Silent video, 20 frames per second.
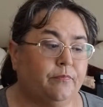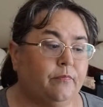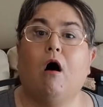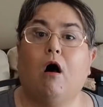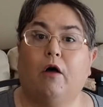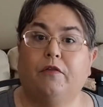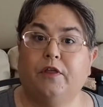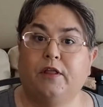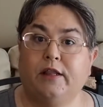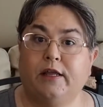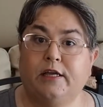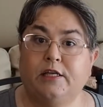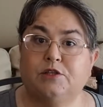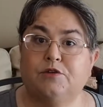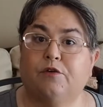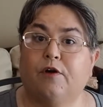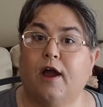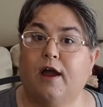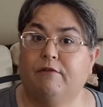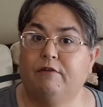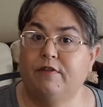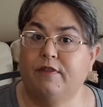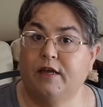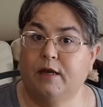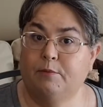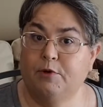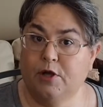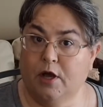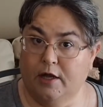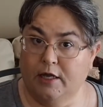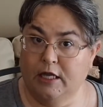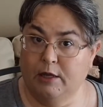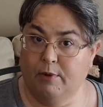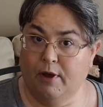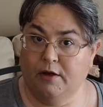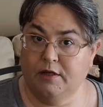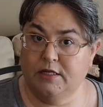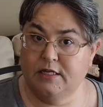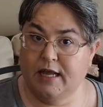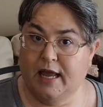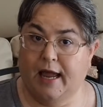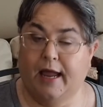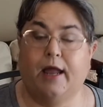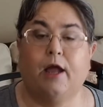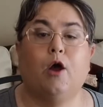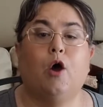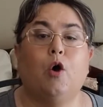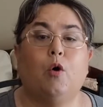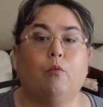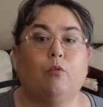All the links for everything I'm talking about today